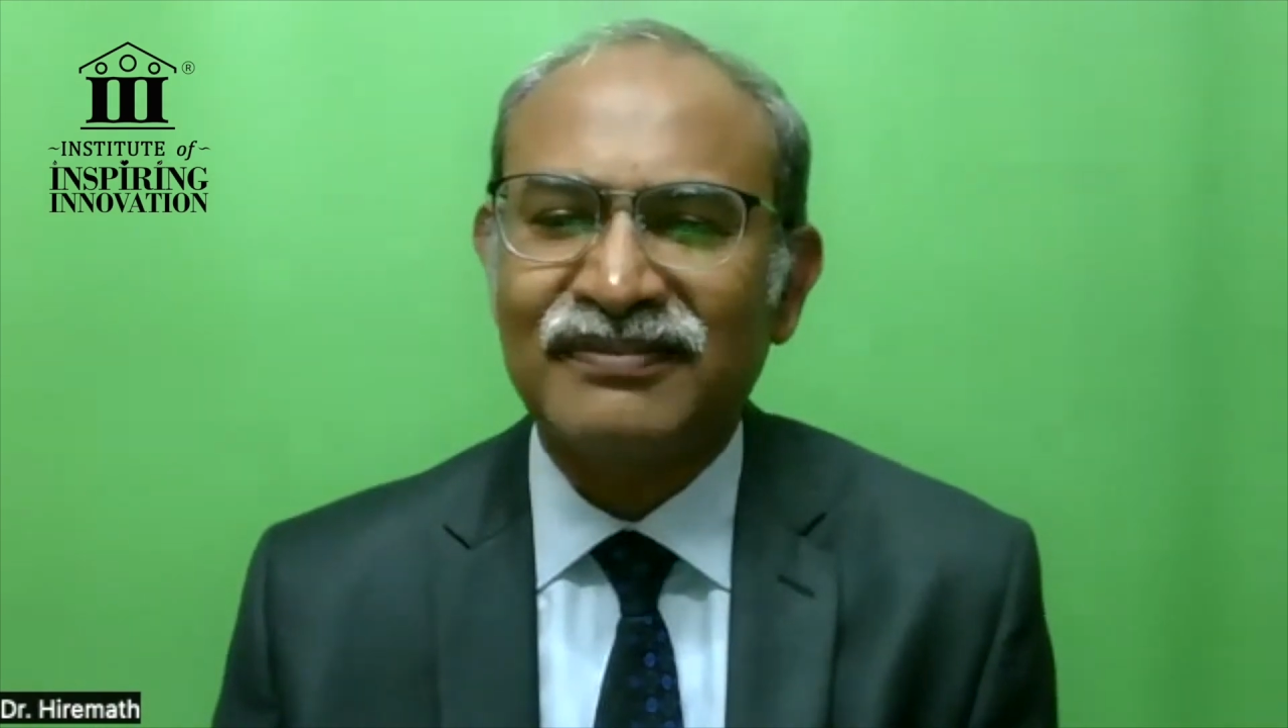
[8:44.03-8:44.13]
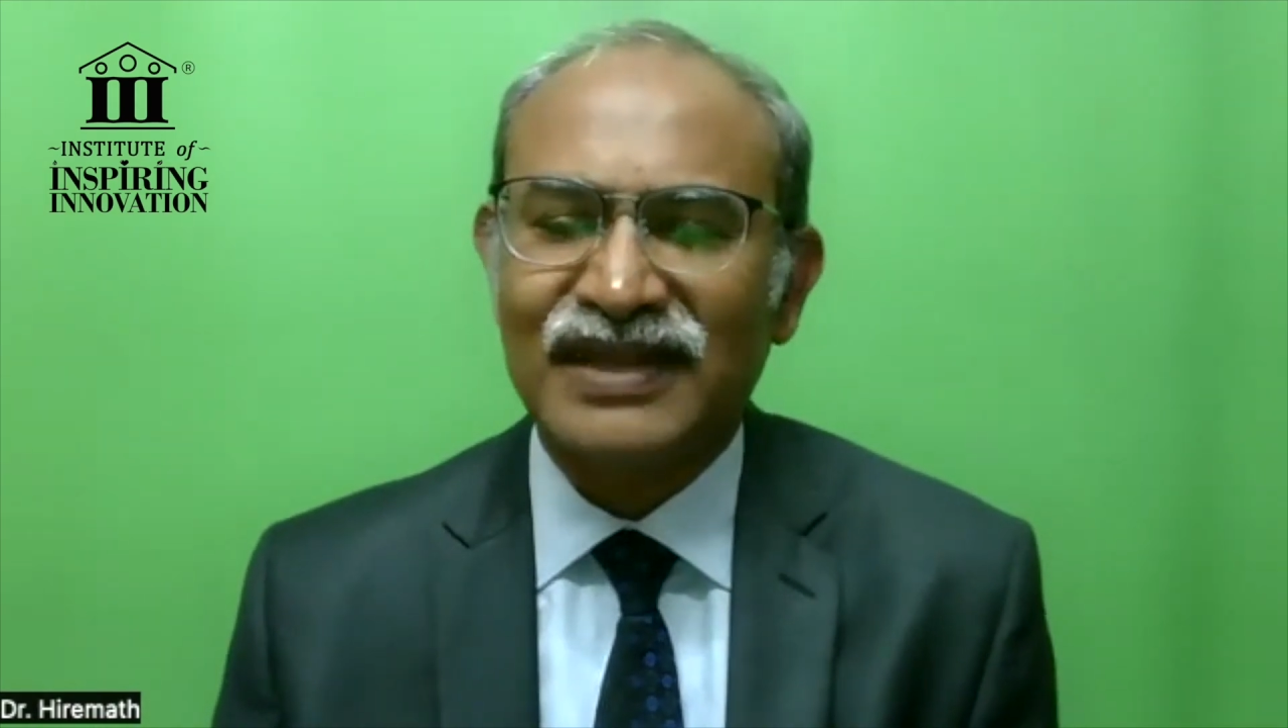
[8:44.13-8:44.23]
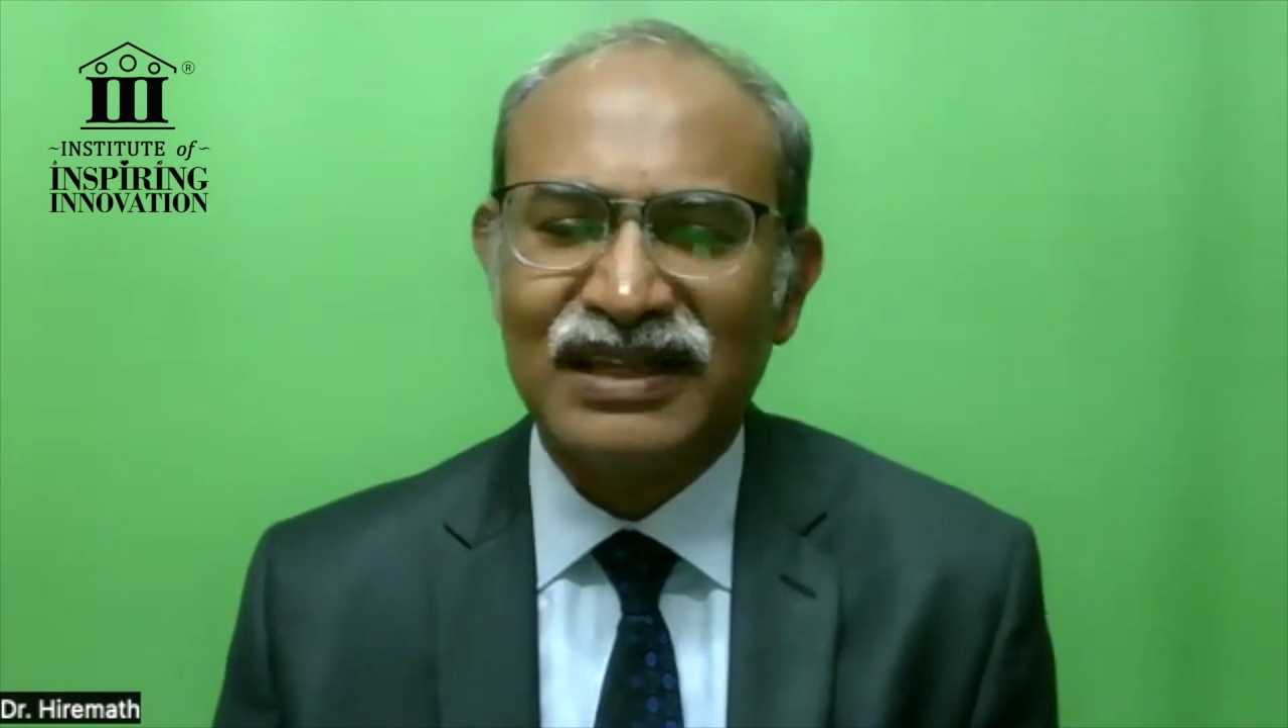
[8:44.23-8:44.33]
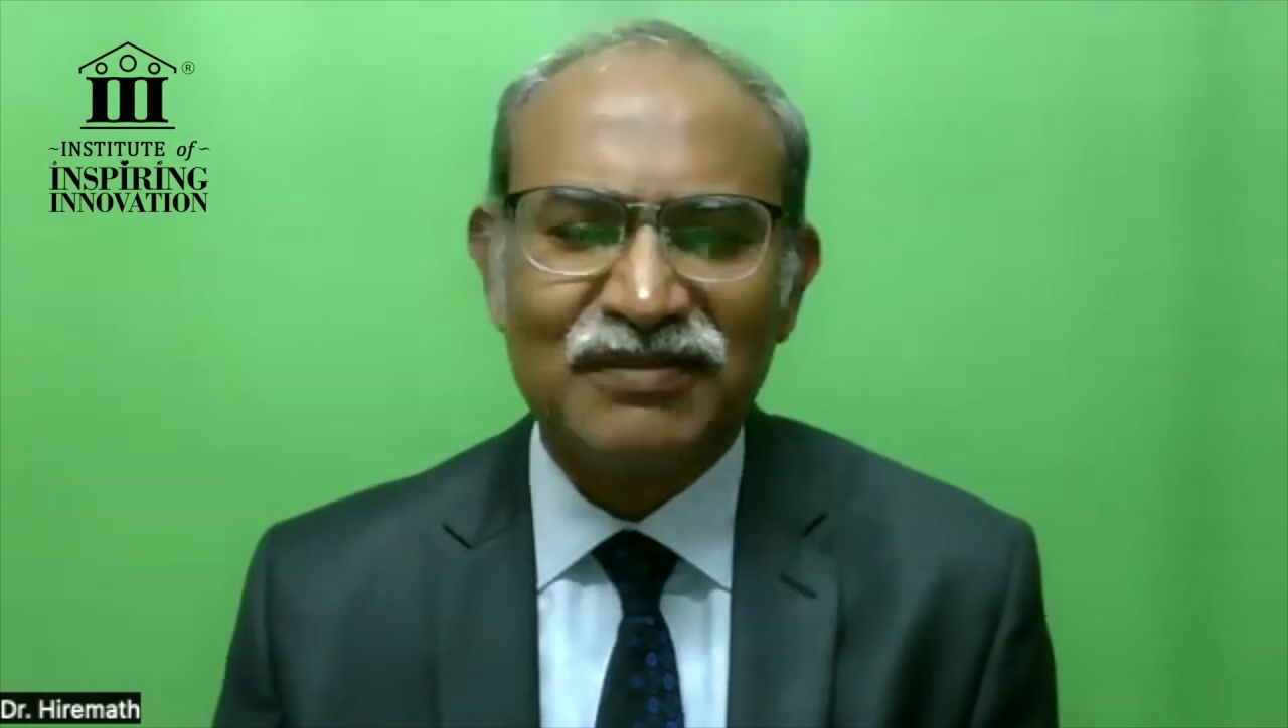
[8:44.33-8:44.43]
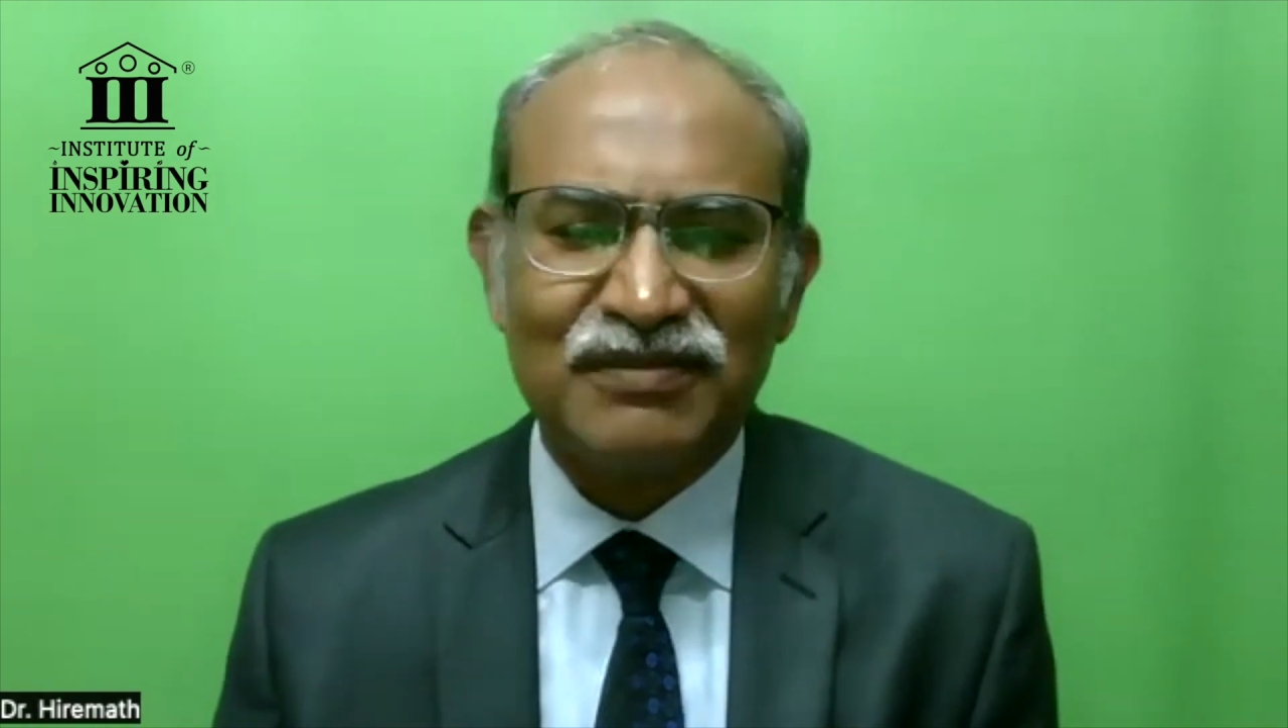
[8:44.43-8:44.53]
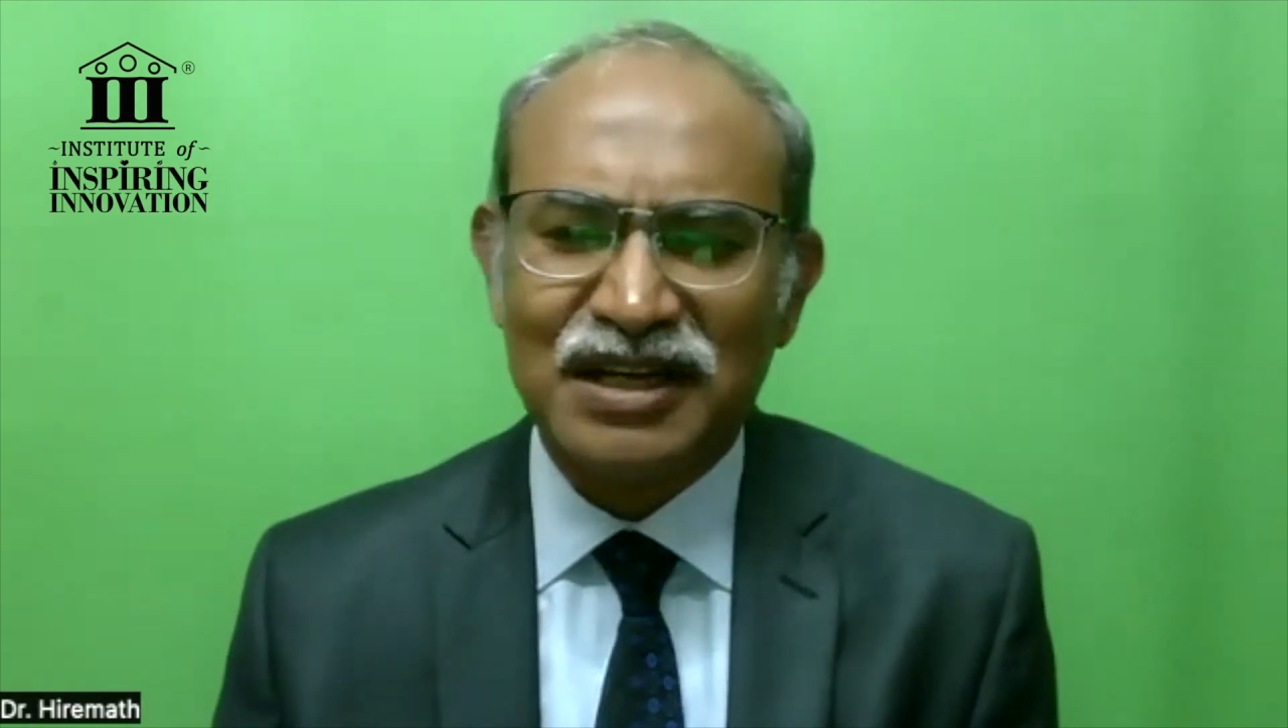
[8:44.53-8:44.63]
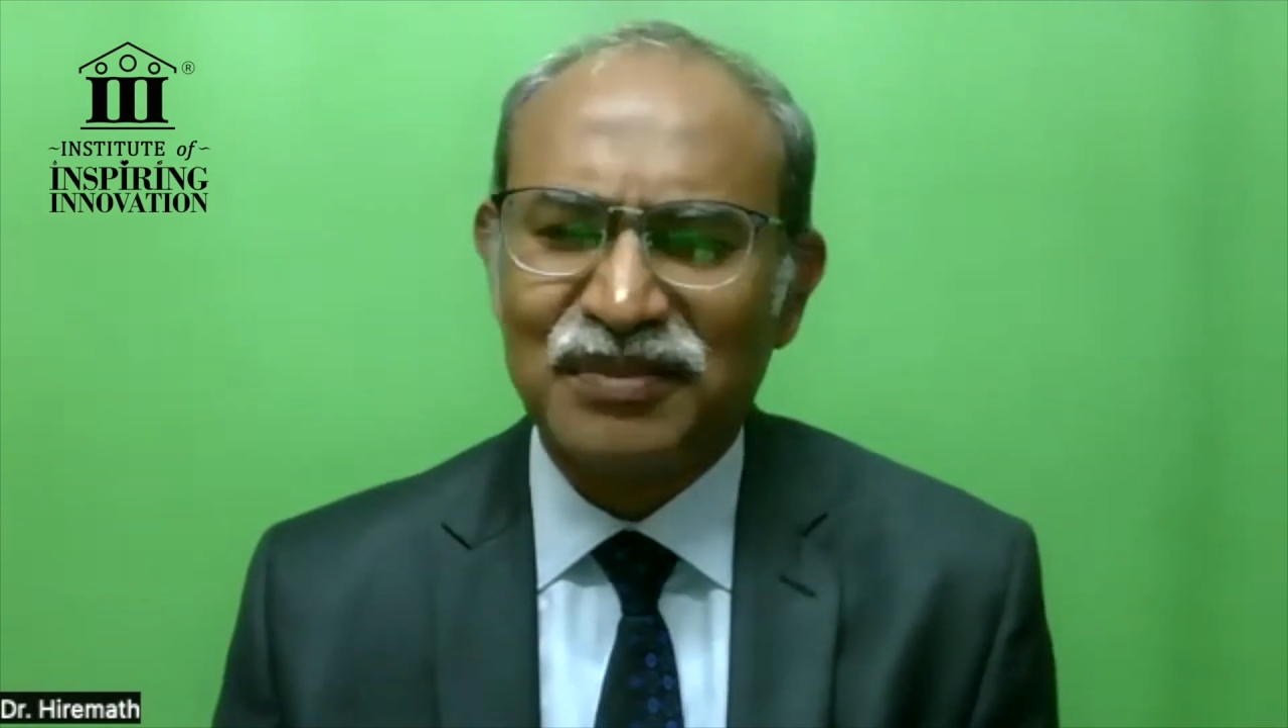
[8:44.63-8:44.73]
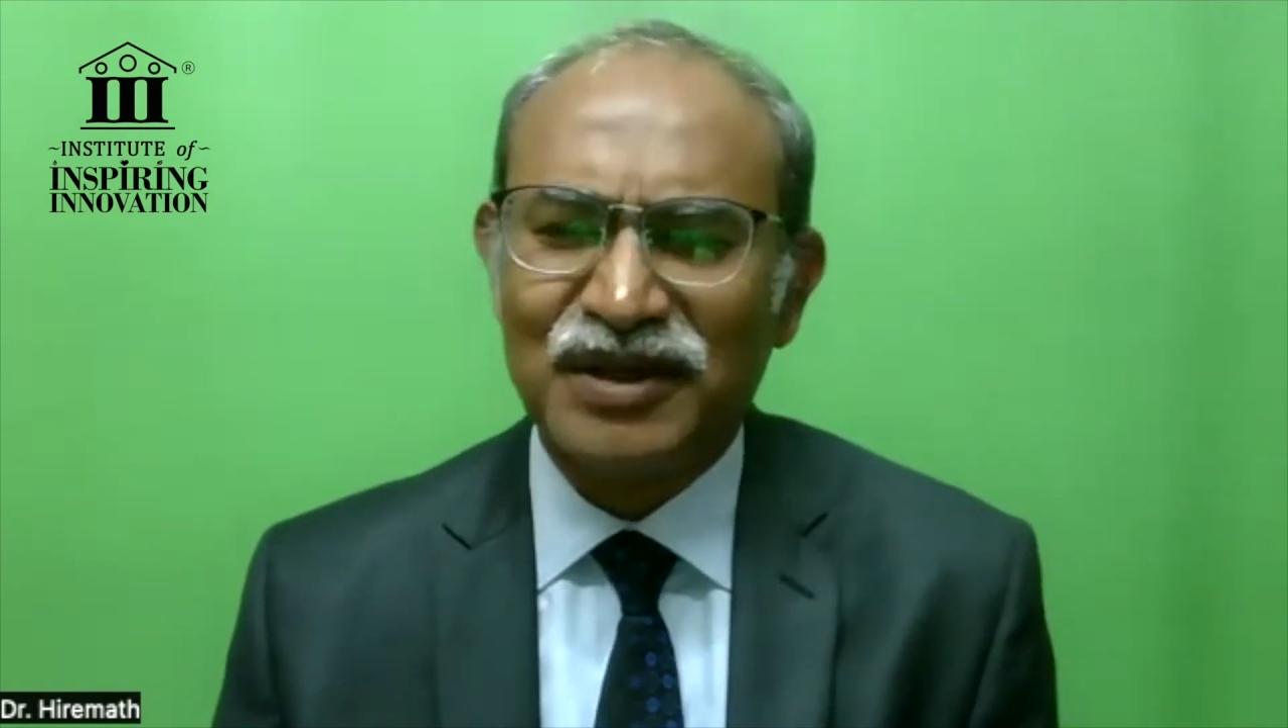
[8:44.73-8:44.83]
There were multiple